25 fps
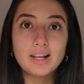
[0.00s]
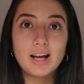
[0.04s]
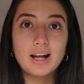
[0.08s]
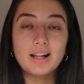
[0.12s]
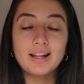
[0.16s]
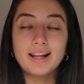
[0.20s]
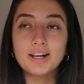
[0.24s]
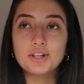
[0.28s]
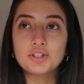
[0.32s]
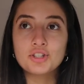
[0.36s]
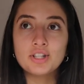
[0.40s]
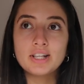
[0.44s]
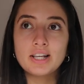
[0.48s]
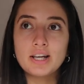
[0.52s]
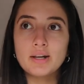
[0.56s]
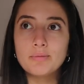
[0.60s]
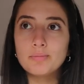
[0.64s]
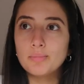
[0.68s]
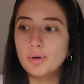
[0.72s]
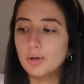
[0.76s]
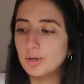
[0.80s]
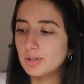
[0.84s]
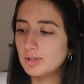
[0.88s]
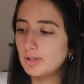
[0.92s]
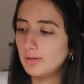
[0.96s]
I'll actually
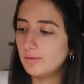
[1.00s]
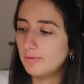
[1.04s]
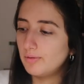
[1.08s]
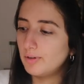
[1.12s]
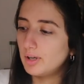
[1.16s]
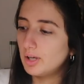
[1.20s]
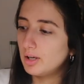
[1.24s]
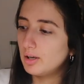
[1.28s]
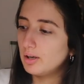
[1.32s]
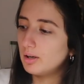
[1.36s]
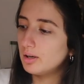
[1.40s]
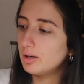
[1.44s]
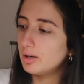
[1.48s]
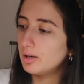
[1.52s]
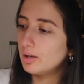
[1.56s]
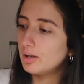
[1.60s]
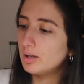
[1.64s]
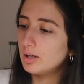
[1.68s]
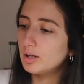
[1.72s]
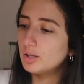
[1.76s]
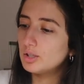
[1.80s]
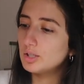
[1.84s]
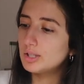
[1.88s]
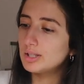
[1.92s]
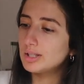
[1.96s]
unbox it for you,
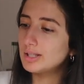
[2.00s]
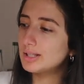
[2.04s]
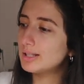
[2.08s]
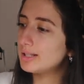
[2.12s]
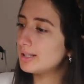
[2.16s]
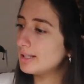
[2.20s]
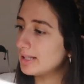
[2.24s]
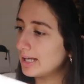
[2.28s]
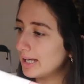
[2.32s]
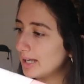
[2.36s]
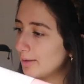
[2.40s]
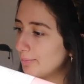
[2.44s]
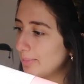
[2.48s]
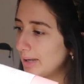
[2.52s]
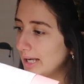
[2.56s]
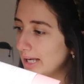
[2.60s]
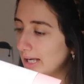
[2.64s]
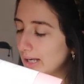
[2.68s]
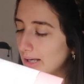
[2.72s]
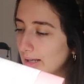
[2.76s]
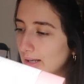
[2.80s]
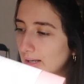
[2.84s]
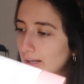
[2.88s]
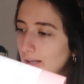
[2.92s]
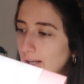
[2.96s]
just a sneak
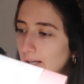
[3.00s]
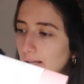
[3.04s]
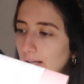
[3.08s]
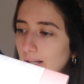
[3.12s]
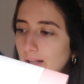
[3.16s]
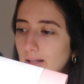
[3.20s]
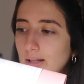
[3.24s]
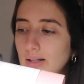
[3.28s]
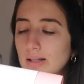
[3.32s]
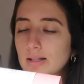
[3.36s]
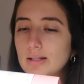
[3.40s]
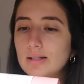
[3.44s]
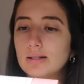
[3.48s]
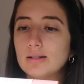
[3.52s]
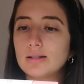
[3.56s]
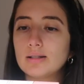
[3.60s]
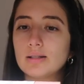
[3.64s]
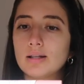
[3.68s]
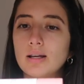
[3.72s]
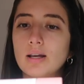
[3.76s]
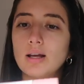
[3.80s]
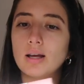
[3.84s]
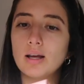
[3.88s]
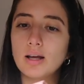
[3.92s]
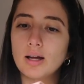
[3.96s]
peek in this
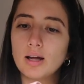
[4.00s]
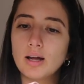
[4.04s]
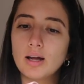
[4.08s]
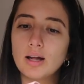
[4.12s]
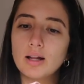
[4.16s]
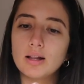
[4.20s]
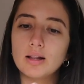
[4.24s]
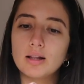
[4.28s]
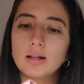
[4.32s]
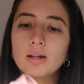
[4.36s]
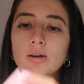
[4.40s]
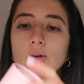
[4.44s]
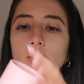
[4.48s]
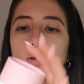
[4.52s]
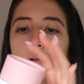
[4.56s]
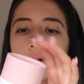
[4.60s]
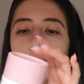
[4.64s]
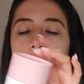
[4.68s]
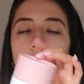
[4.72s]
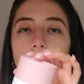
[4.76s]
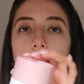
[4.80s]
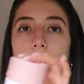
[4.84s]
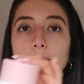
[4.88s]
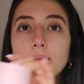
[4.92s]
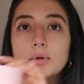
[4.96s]

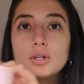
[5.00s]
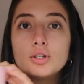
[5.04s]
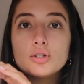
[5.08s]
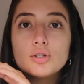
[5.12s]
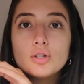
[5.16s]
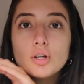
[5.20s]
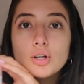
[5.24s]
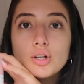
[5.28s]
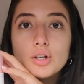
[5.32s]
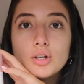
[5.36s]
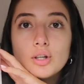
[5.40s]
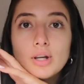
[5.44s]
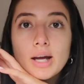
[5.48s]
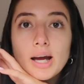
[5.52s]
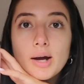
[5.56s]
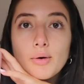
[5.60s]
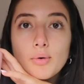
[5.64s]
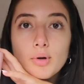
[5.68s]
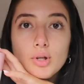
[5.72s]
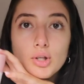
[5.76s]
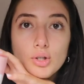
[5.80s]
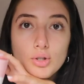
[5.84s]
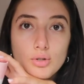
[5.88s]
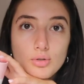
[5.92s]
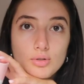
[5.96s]
little, I'm going to show you how
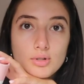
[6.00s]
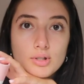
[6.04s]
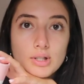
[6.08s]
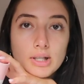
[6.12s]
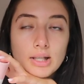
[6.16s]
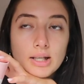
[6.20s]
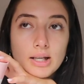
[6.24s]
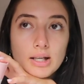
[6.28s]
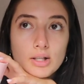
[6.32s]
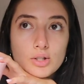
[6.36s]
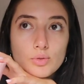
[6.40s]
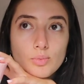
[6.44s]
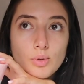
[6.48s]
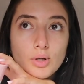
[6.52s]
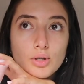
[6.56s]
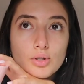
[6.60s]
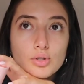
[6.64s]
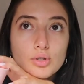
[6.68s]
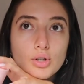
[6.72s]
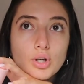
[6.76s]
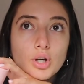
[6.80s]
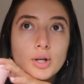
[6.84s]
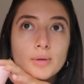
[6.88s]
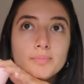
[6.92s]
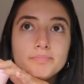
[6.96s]
I use it as well.
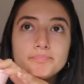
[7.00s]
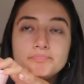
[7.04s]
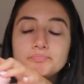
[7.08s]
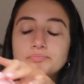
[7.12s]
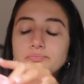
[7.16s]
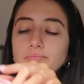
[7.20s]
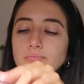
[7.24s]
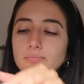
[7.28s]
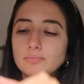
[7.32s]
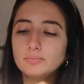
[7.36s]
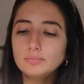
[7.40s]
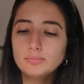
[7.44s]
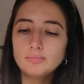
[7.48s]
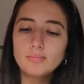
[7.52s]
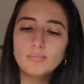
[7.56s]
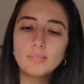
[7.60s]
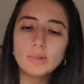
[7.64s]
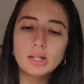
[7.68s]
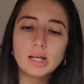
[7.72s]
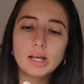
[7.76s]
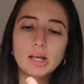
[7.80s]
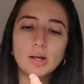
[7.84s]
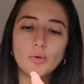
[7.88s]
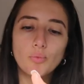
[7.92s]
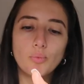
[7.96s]
So
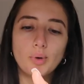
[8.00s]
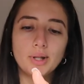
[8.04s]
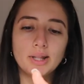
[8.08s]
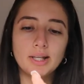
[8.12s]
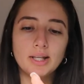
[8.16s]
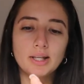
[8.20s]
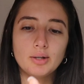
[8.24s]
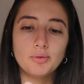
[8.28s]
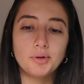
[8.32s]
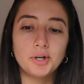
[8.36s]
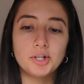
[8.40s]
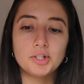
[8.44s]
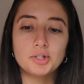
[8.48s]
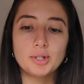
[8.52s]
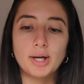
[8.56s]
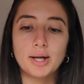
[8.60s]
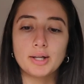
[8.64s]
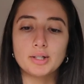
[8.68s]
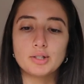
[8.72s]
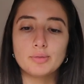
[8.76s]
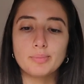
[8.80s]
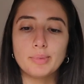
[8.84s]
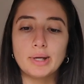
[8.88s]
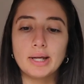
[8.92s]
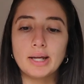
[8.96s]
when they reached
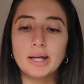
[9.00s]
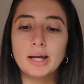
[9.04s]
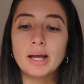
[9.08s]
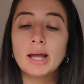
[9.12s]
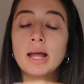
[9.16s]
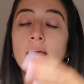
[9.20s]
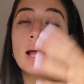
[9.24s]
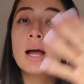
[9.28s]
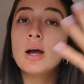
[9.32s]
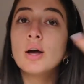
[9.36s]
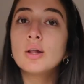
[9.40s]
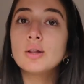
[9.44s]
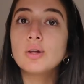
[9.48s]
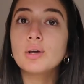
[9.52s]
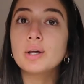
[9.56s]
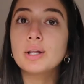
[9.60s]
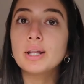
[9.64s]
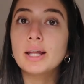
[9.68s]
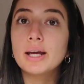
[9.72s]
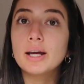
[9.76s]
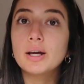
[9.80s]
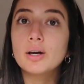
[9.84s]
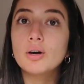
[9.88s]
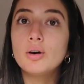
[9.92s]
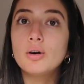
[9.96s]
out to me, they're
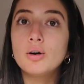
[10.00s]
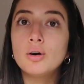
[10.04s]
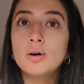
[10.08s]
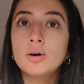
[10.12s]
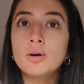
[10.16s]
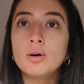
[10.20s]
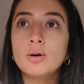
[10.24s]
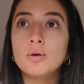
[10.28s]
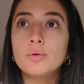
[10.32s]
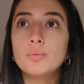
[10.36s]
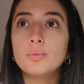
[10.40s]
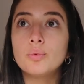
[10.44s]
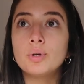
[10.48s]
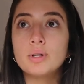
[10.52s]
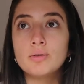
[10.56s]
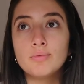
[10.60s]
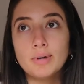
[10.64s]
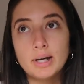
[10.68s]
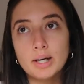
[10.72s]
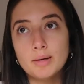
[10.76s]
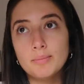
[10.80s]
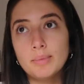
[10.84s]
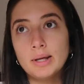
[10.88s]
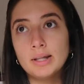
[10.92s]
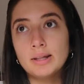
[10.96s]
like, oh, we
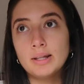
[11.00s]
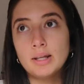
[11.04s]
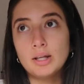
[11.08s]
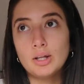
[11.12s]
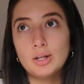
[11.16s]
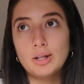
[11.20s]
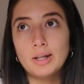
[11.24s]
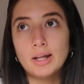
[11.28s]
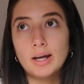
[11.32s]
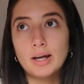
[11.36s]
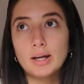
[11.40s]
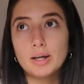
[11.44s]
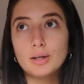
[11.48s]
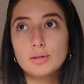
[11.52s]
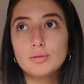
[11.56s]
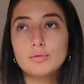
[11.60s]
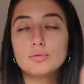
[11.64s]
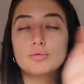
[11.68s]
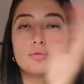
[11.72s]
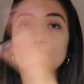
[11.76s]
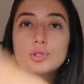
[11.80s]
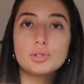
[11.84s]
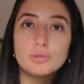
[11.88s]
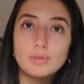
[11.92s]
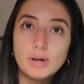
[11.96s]
recommend that you like
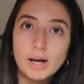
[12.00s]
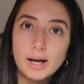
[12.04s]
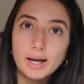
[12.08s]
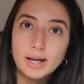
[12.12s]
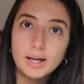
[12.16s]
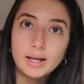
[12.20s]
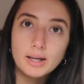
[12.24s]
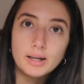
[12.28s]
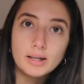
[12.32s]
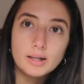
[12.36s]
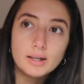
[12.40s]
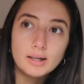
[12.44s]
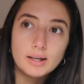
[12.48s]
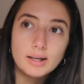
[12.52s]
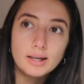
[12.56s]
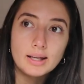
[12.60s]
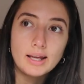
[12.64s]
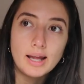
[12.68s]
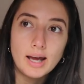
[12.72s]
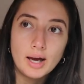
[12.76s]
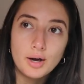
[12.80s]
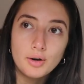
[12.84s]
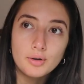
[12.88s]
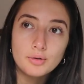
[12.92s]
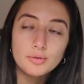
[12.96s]
try it
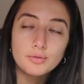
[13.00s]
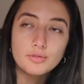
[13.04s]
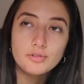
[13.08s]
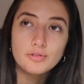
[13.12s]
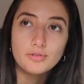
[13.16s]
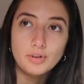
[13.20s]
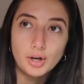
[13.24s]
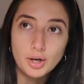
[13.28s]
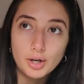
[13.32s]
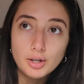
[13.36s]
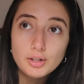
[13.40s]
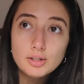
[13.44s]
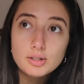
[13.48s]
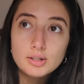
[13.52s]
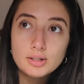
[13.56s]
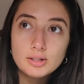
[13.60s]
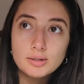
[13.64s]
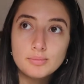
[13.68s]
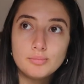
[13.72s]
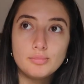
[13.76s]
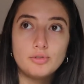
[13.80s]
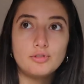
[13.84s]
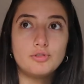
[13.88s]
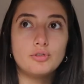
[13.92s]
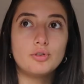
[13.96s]
out
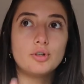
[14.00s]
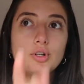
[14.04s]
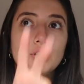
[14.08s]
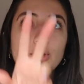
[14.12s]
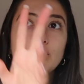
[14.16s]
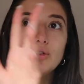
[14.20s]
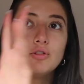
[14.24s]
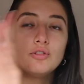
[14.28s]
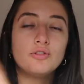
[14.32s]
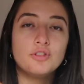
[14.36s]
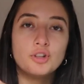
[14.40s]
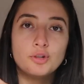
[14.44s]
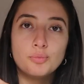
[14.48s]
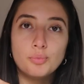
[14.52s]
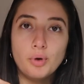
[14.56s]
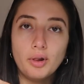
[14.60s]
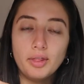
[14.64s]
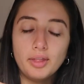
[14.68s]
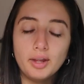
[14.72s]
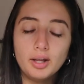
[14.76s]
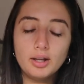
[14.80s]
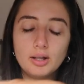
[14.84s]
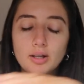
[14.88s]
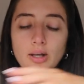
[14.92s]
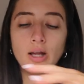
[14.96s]
first before you film
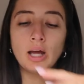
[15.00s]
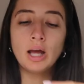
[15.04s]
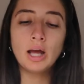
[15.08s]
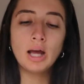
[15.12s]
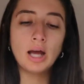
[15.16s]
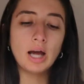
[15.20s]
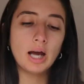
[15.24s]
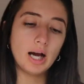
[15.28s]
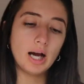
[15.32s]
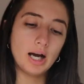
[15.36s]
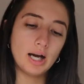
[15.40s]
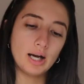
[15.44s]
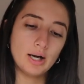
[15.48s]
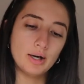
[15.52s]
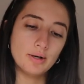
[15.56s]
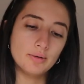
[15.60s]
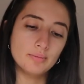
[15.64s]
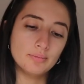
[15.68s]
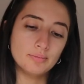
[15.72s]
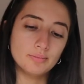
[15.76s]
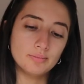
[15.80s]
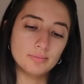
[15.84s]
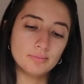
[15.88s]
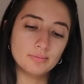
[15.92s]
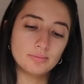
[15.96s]
with it.
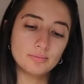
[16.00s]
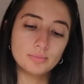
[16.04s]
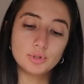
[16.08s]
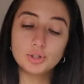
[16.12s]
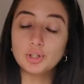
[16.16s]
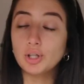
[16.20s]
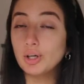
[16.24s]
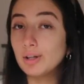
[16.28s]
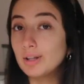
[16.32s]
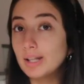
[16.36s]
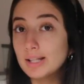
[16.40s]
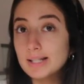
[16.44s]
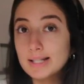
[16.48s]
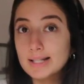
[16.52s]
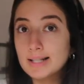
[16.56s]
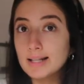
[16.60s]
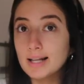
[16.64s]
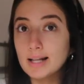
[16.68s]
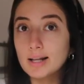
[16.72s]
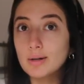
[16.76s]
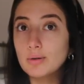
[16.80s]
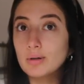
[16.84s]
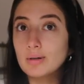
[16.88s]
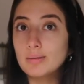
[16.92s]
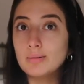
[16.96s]
So that's
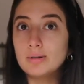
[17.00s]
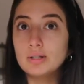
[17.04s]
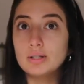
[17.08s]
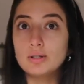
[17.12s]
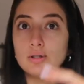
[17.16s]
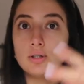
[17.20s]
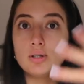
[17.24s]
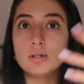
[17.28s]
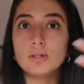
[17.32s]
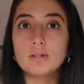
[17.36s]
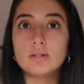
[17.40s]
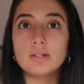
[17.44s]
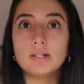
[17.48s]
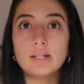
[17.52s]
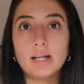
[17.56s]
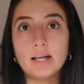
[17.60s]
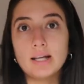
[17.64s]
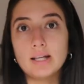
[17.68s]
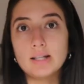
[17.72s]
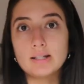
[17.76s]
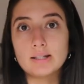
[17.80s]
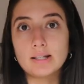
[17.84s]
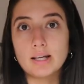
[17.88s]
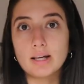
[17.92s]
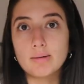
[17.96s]
exactly what I'm gonna do.
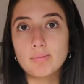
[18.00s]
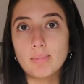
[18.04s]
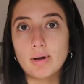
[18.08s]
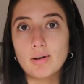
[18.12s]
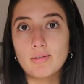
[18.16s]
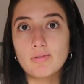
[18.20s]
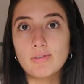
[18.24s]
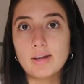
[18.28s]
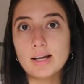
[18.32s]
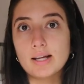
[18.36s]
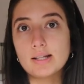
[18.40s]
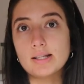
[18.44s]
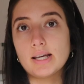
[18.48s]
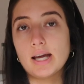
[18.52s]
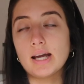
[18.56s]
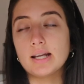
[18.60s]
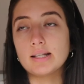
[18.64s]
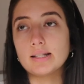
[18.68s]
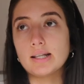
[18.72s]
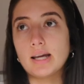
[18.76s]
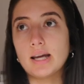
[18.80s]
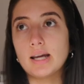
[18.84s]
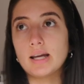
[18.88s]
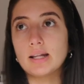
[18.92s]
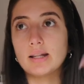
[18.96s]
Today is like my fake tan
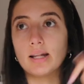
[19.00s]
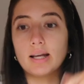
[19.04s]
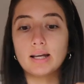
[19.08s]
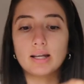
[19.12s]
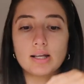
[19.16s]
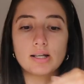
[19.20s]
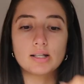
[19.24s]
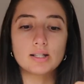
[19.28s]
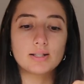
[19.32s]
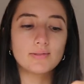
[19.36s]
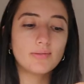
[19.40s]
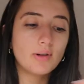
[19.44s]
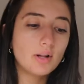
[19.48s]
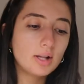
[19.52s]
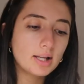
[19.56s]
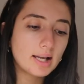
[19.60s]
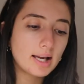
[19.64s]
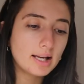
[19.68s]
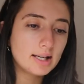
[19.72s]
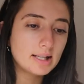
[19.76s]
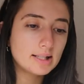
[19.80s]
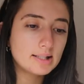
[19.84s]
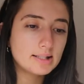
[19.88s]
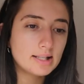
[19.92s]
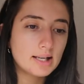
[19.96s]
day and like
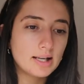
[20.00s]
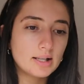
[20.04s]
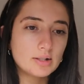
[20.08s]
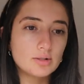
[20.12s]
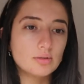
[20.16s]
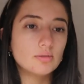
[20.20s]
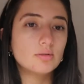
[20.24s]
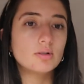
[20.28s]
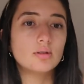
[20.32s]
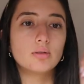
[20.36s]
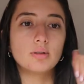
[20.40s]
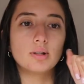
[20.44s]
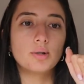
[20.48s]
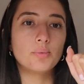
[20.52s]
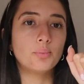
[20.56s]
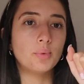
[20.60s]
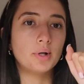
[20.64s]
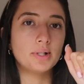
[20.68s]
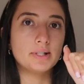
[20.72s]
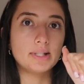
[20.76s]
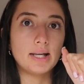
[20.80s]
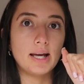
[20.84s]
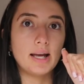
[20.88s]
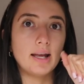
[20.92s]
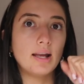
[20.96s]
exfoliating day. I do it all in
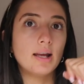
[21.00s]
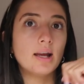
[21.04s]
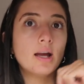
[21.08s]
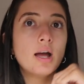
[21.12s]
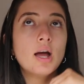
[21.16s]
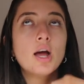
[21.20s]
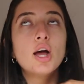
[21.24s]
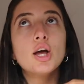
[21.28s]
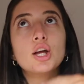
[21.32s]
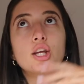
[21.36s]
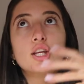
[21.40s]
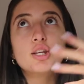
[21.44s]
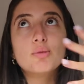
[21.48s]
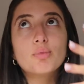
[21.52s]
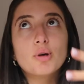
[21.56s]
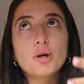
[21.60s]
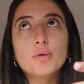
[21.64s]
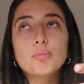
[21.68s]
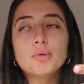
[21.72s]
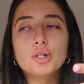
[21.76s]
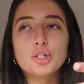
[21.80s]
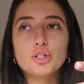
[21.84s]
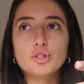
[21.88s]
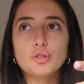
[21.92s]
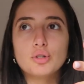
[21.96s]
one day. You
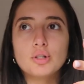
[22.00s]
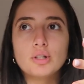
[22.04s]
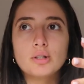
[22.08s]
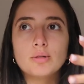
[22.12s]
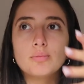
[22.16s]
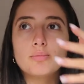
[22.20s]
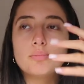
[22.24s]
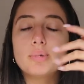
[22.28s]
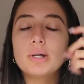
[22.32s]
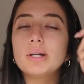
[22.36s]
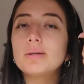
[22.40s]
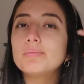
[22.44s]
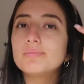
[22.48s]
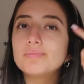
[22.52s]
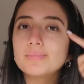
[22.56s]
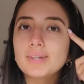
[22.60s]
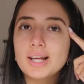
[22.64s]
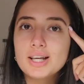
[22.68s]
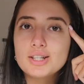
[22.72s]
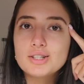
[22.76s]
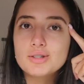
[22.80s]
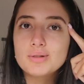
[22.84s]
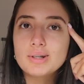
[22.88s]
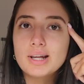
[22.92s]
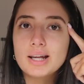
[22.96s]
probably shouldn't, but
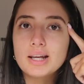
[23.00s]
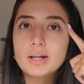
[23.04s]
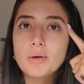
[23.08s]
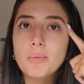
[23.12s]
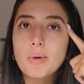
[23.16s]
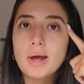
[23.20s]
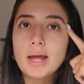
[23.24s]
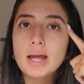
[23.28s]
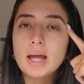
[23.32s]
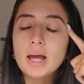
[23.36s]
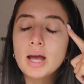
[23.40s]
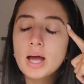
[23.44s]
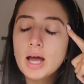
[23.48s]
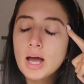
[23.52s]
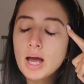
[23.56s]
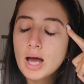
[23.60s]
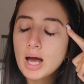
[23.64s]
I do it anyway.